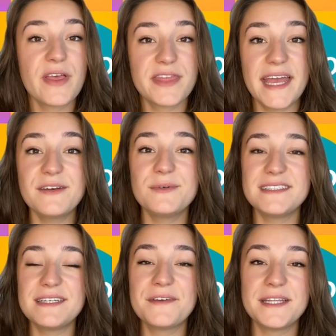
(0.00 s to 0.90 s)
then
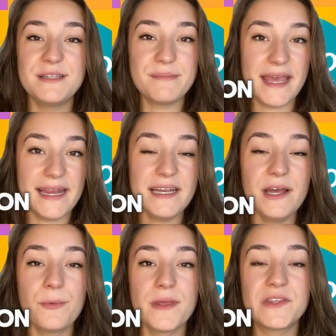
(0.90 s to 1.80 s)
receive an email
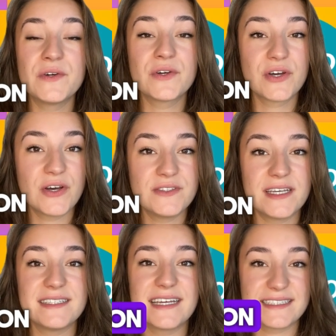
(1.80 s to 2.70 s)
with the code
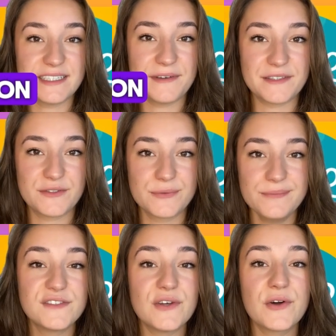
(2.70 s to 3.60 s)
d'activation.
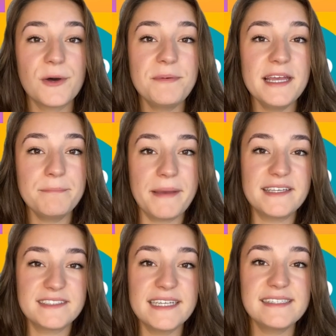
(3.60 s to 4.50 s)
So copy and
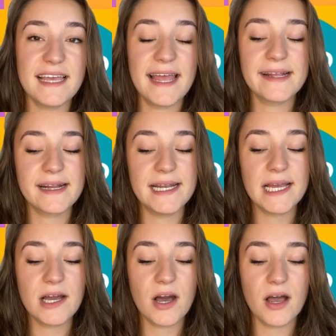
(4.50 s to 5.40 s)
paste it and
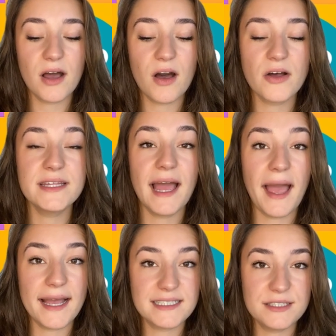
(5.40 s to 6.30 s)
click on
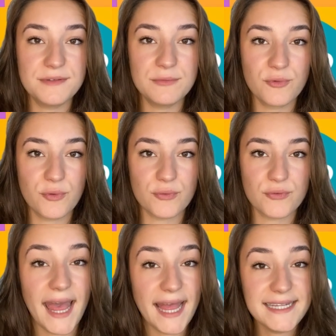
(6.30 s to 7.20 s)
Activer mon
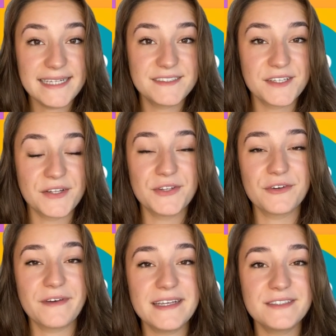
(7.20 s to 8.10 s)
compte. And that's done,
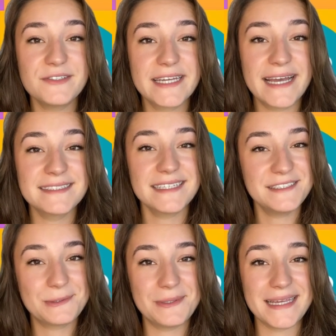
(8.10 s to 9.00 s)
your Visale account
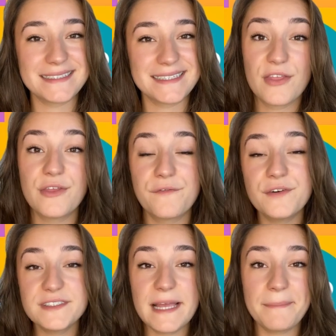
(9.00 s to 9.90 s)
is created. The
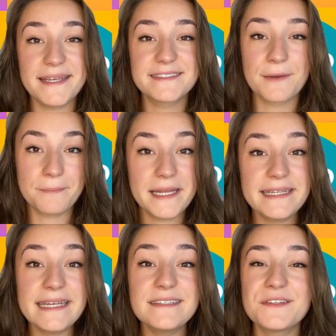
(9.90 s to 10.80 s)
first step is
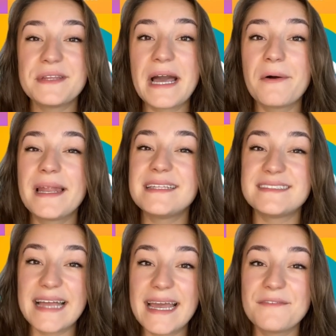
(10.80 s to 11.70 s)
completed, so now let's
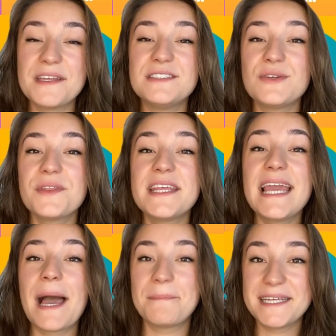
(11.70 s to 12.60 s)
dive into
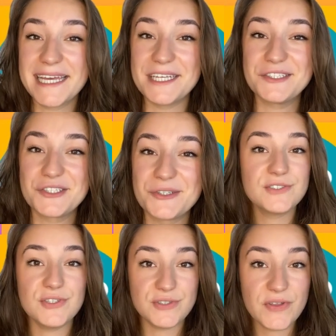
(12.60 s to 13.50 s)
the application.
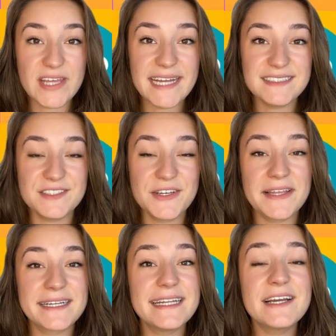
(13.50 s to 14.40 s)
To do that, you
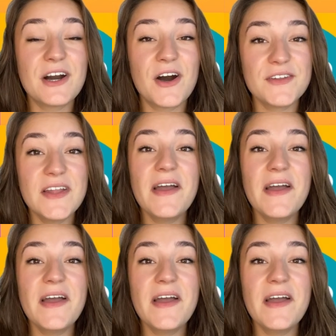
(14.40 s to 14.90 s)
can click on